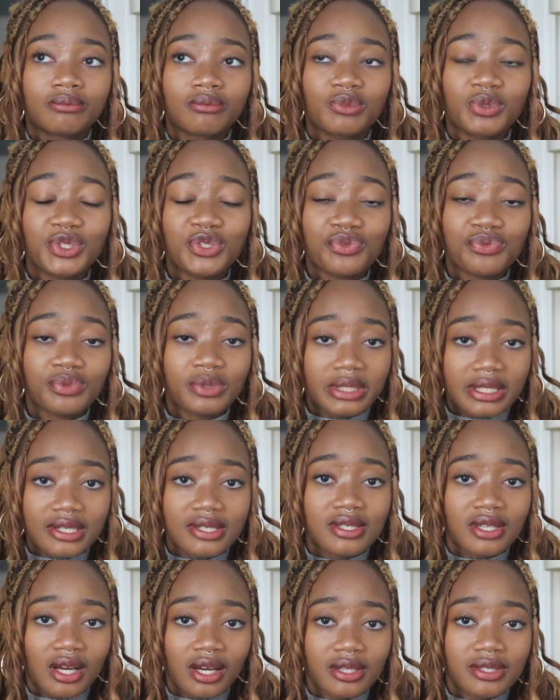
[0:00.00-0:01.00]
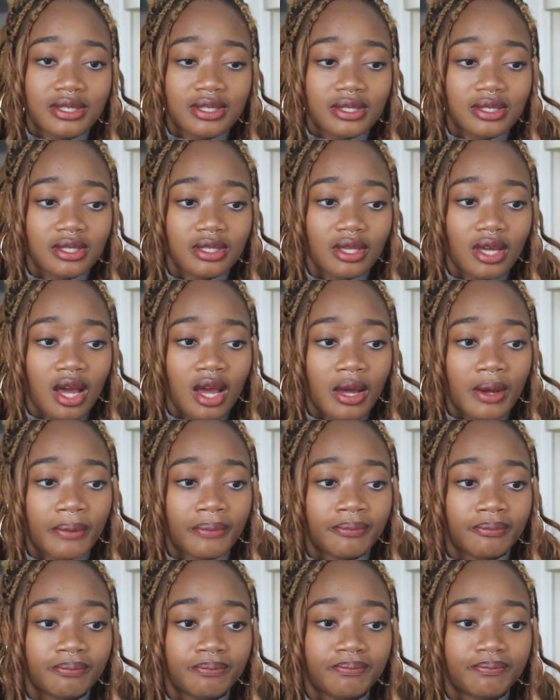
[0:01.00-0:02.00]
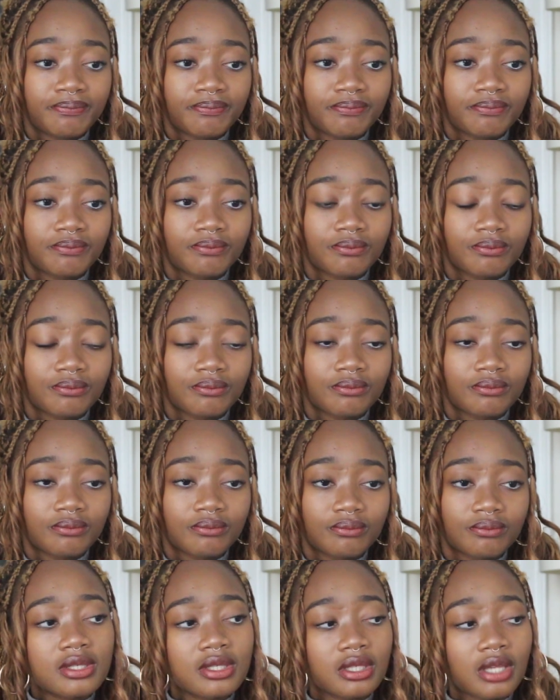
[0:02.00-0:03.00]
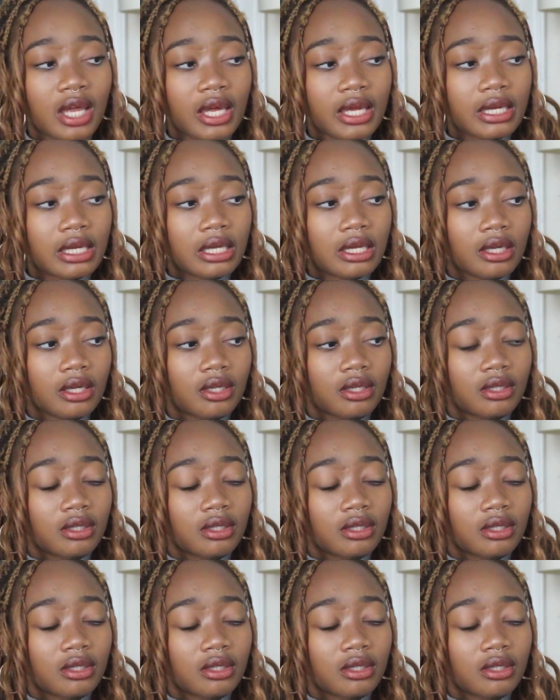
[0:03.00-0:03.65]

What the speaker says: which really sucks, to like